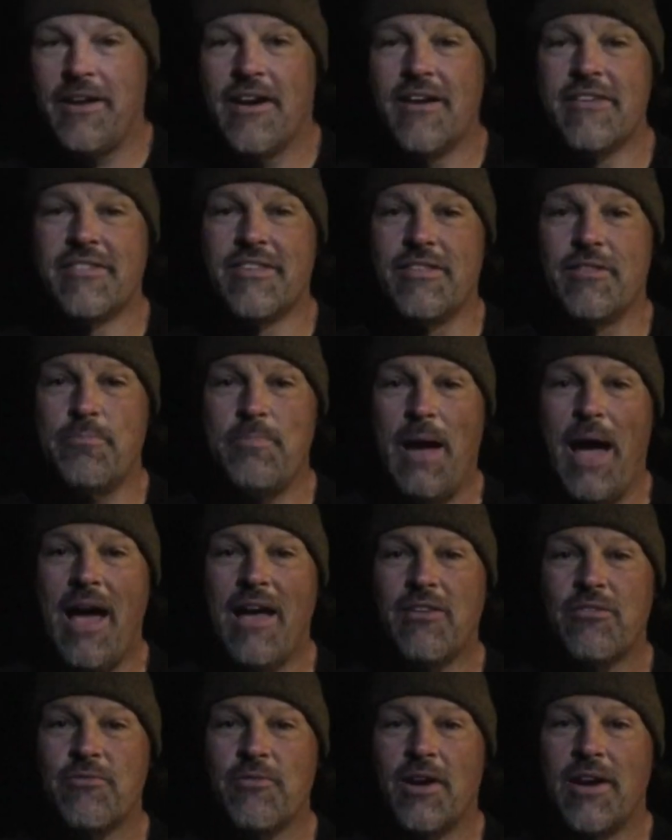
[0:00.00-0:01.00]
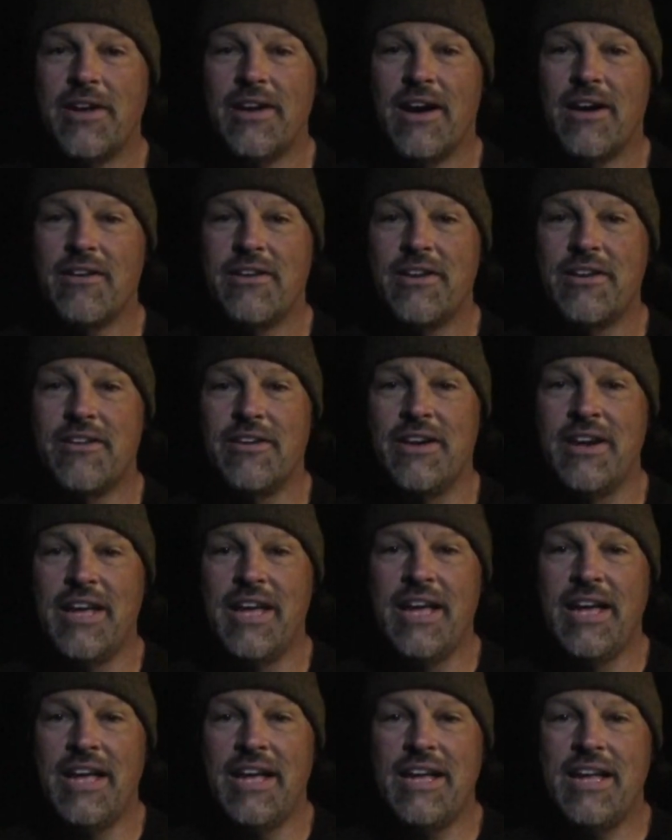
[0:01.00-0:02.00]
cousin's bass rod out here, and
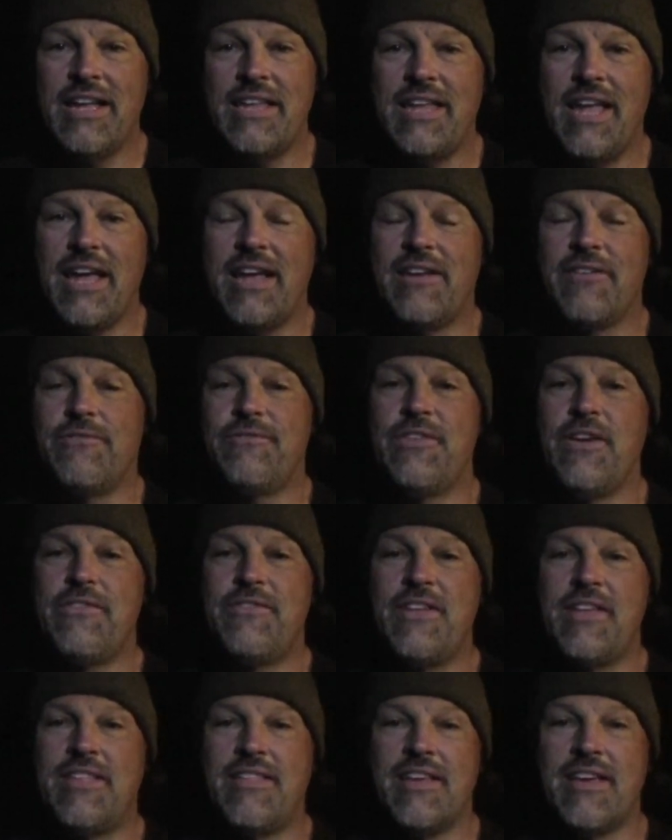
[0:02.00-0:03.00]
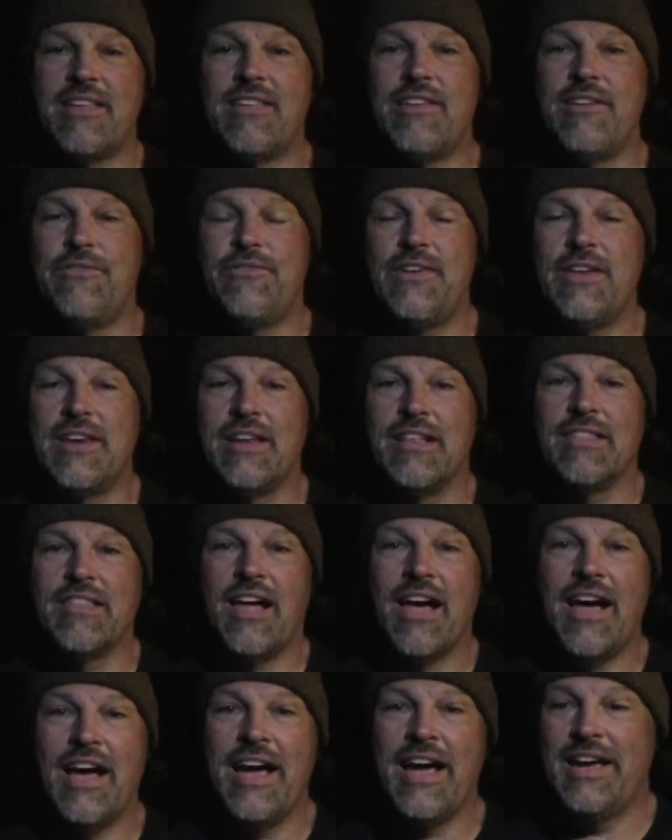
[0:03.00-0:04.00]
he'd taken 50, 60 feet of
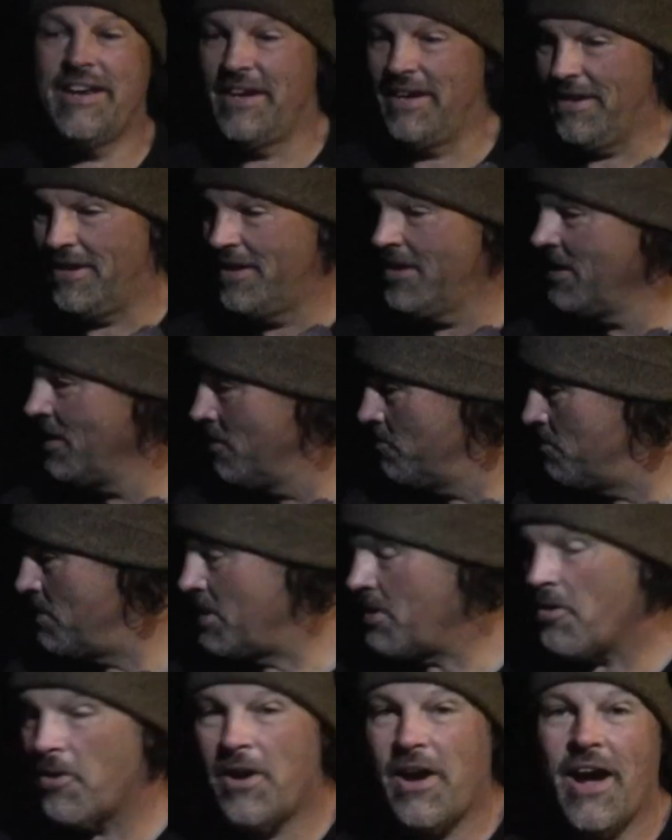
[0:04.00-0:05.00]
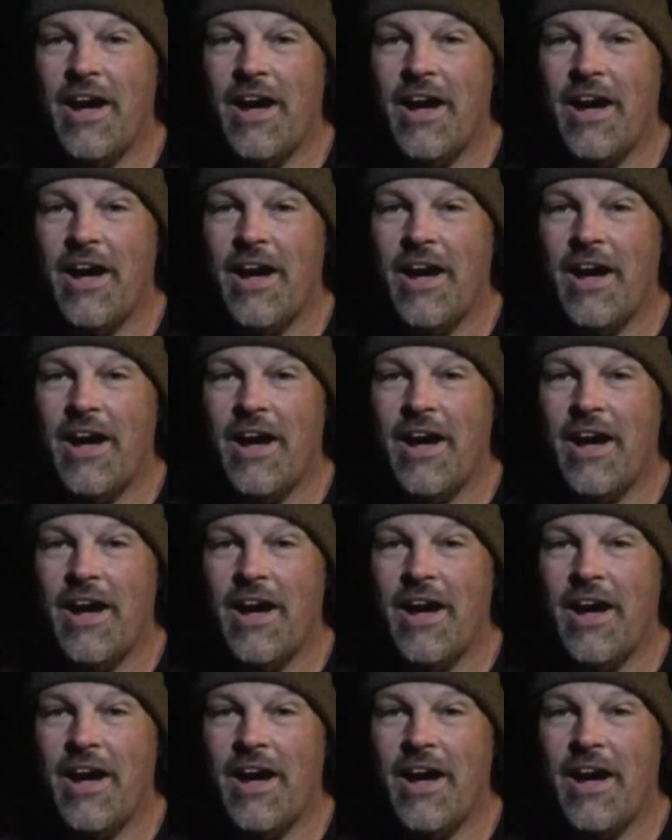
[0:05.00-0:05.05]
line and made all